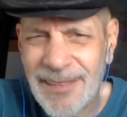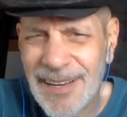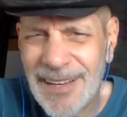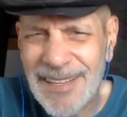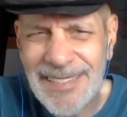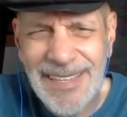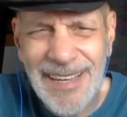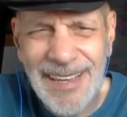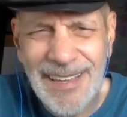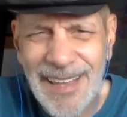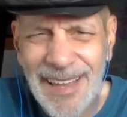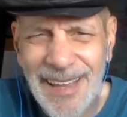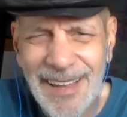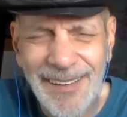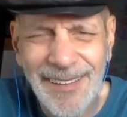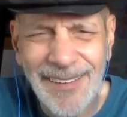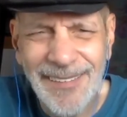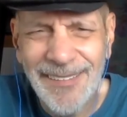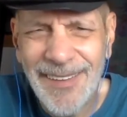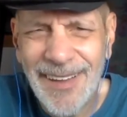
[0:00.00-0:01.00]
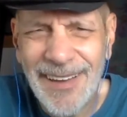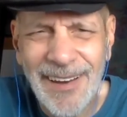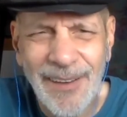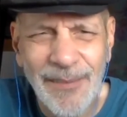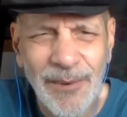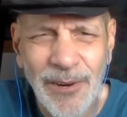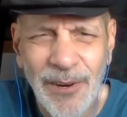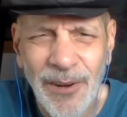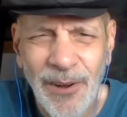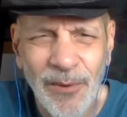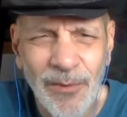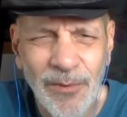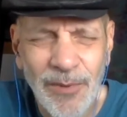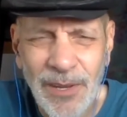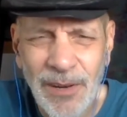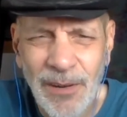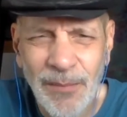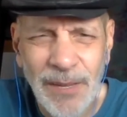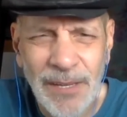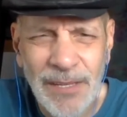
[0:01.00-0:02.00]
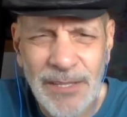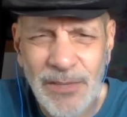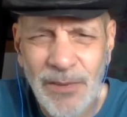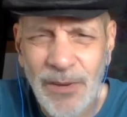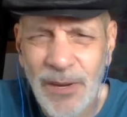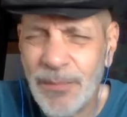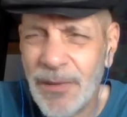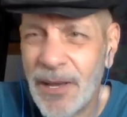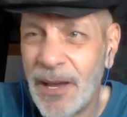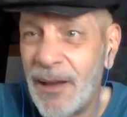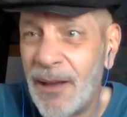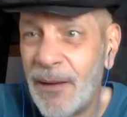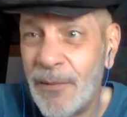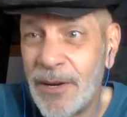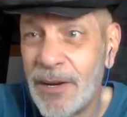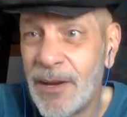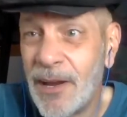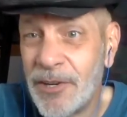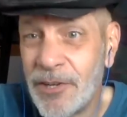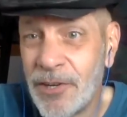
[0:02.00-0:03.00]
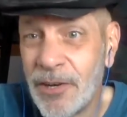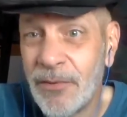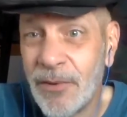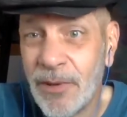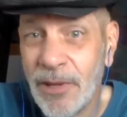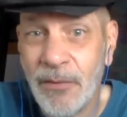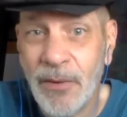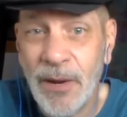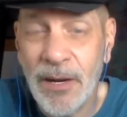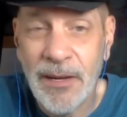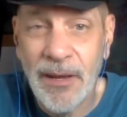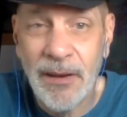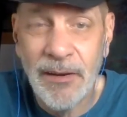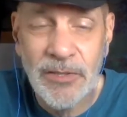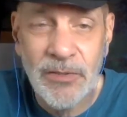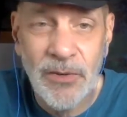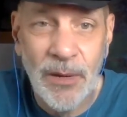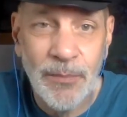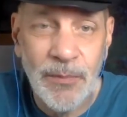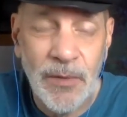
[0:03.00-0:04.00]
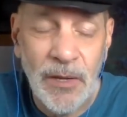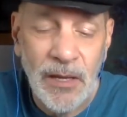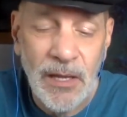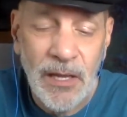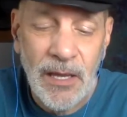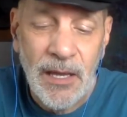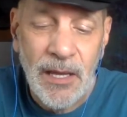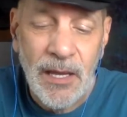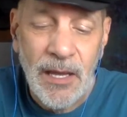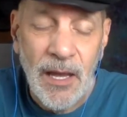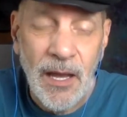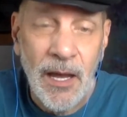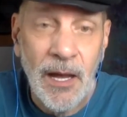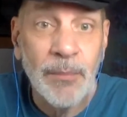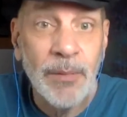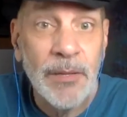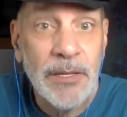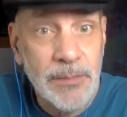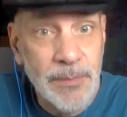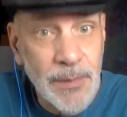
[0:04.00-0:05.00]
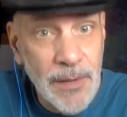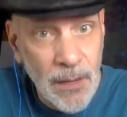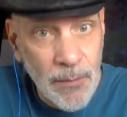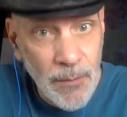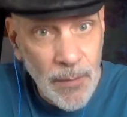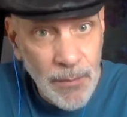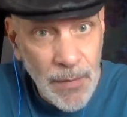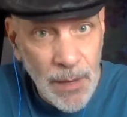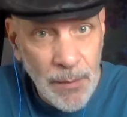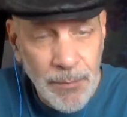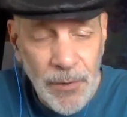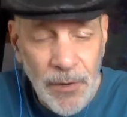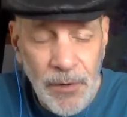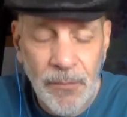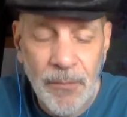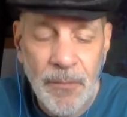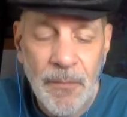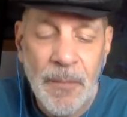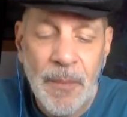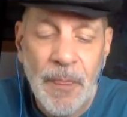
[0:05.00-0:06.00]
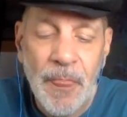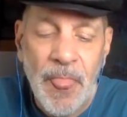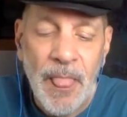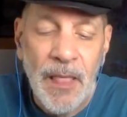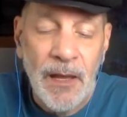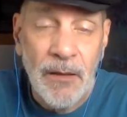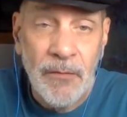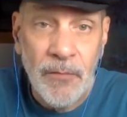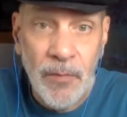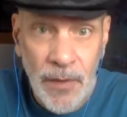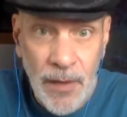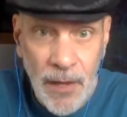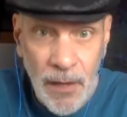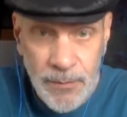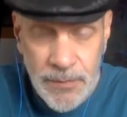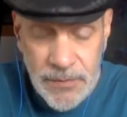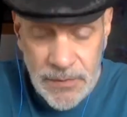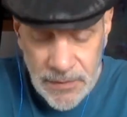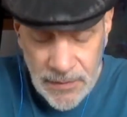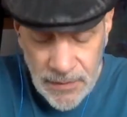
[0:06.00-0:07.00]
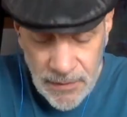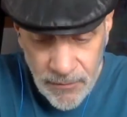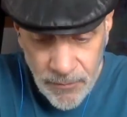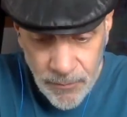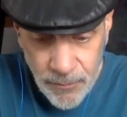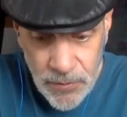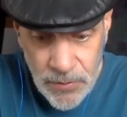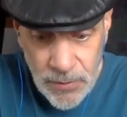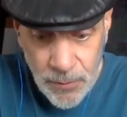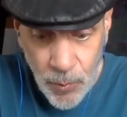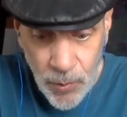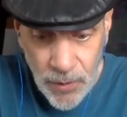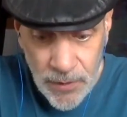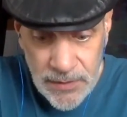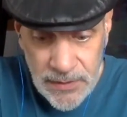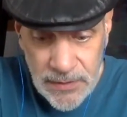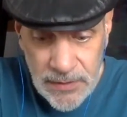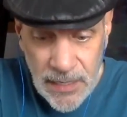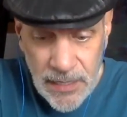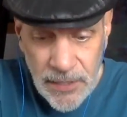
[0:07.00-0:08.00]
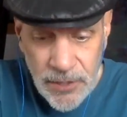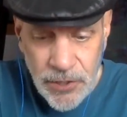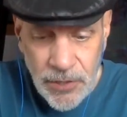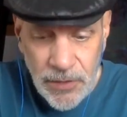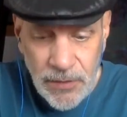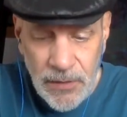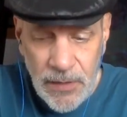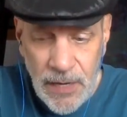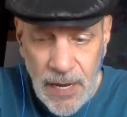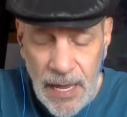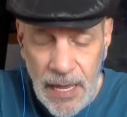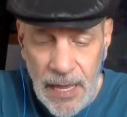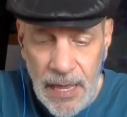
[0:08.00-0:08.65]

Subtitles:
Did I say that? I never know. You know, my script, I should really write down a script. Please become a member. It really helps the station.